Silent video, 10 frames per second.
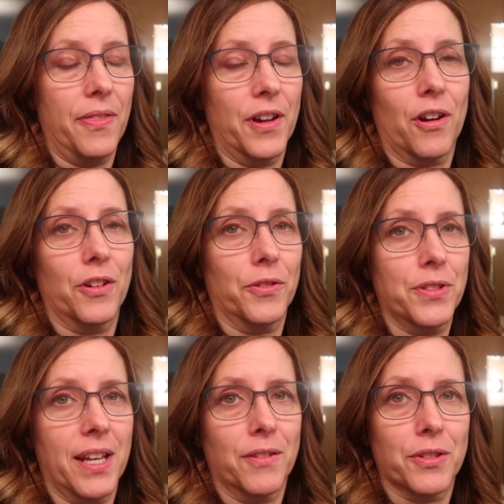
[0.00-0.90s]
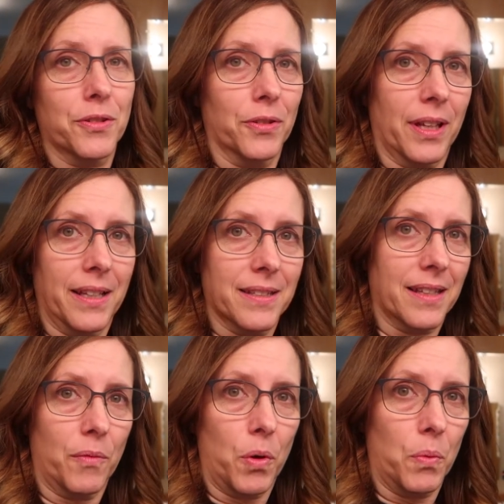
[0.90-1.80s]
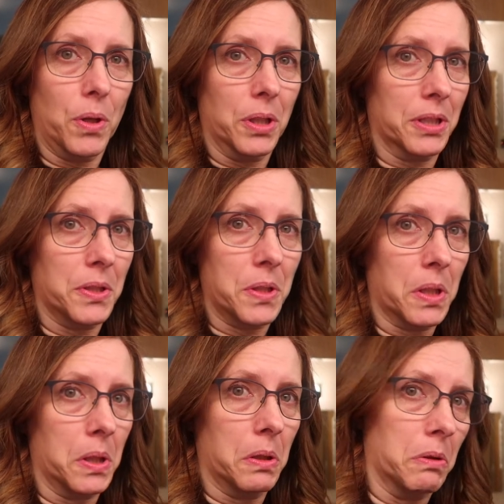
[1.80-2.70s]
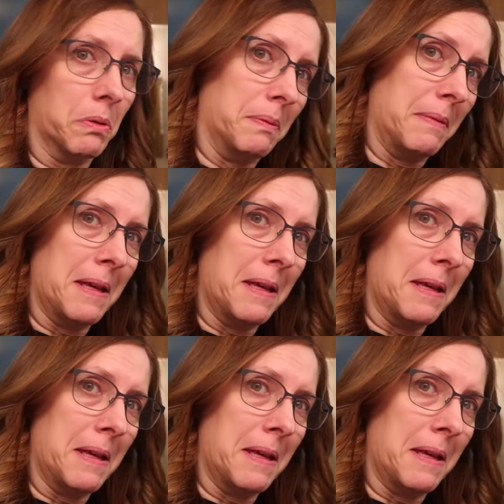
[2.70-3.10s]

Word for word: there are no sounds and no lights that will work. So